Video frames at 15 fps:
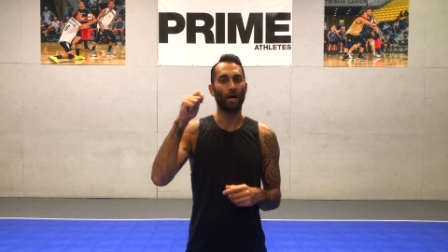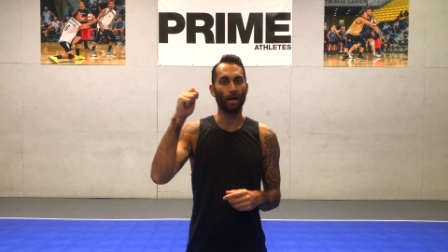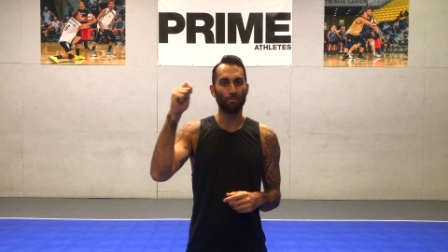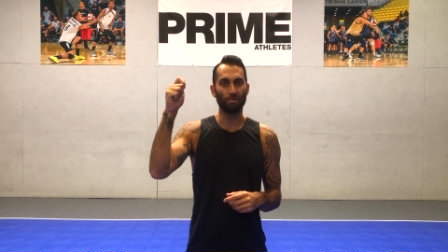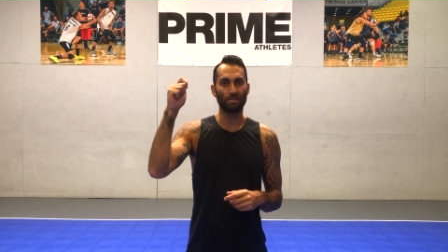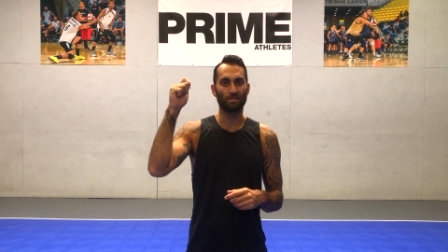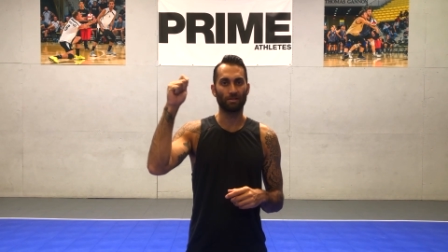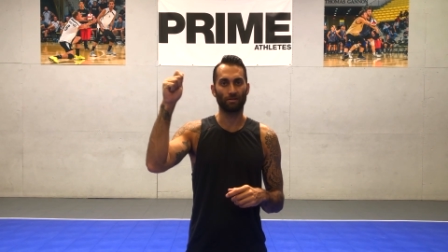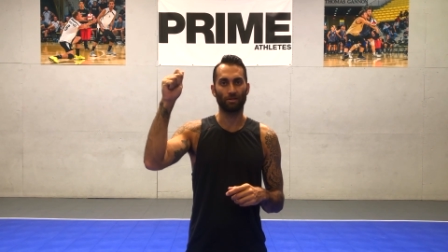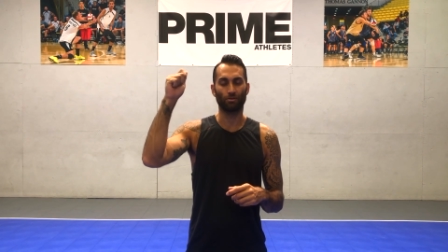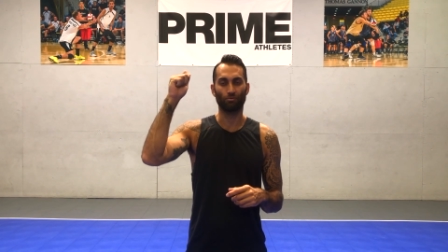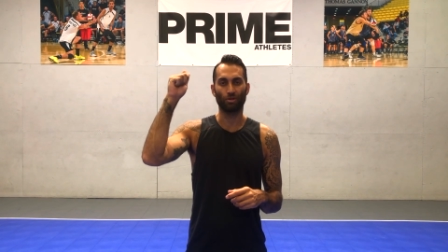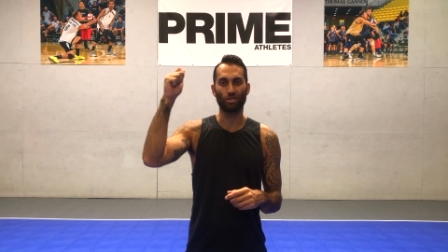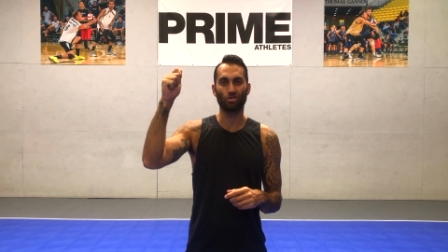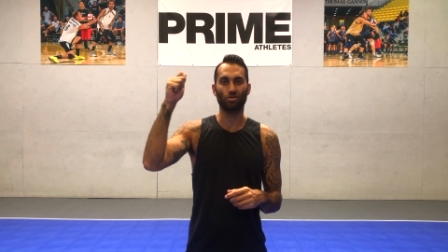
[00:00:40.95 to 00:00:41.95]
up until it
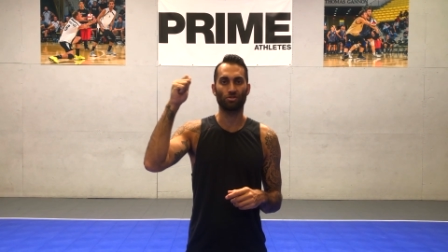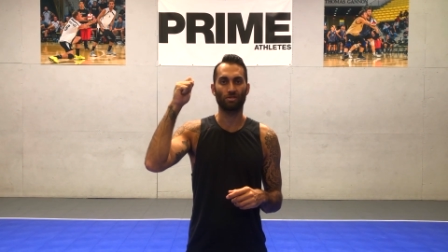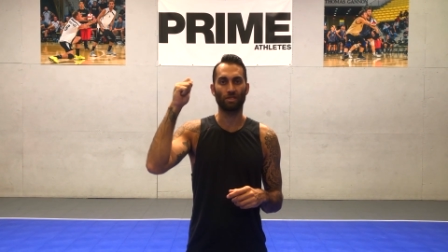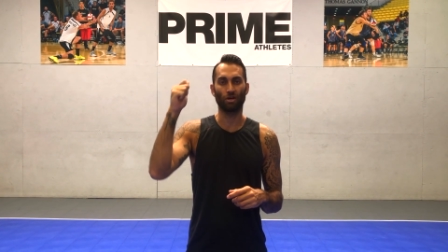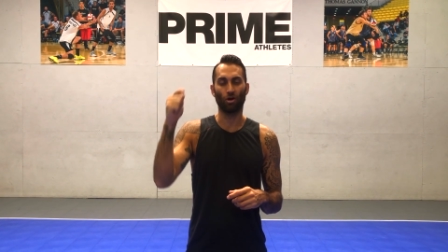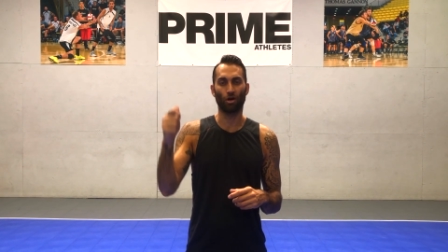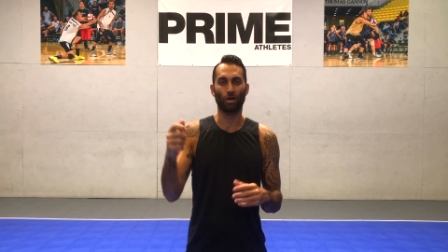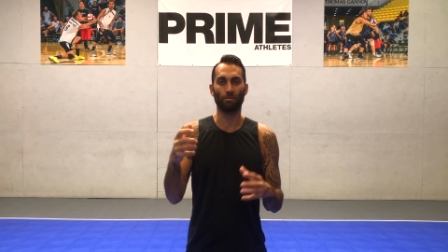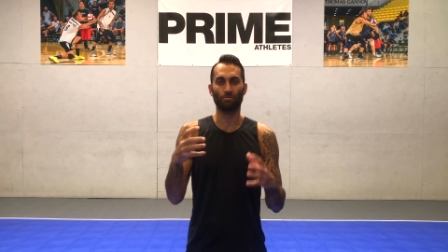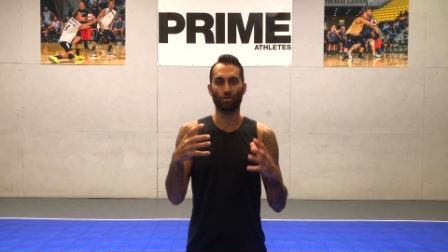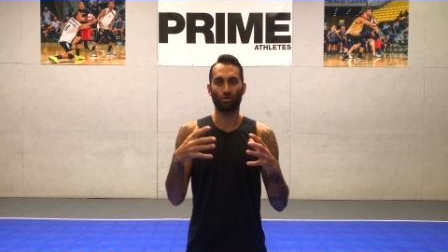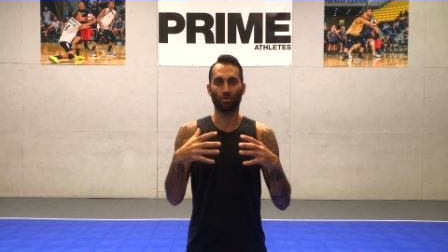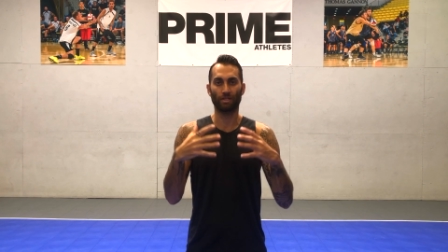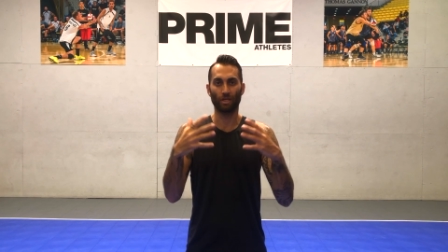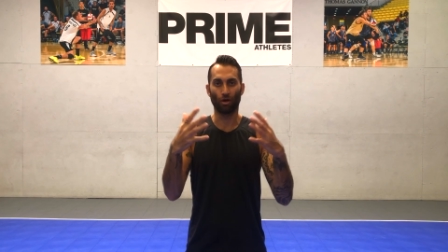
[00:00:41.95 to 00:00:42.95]
reaches the arm
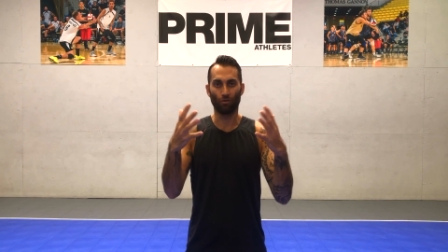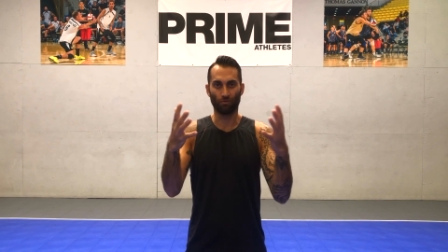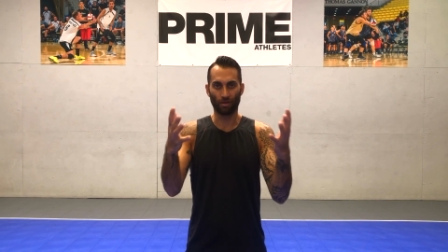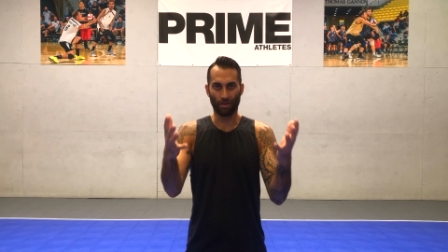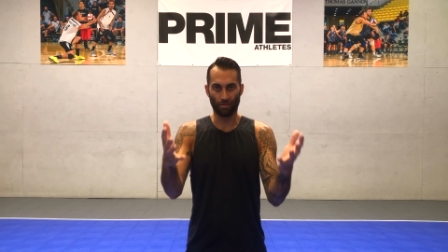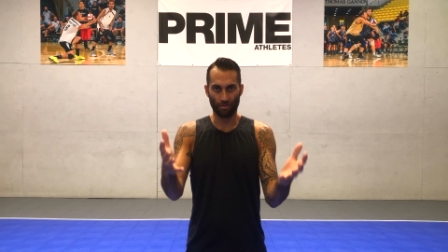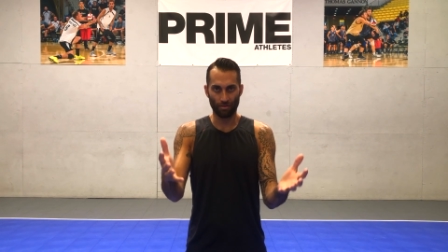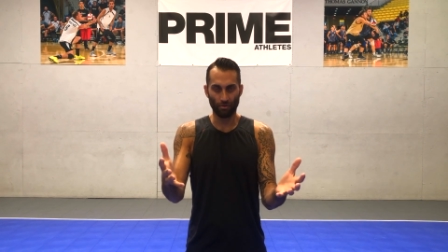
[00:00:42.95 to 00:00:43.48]
during the overhead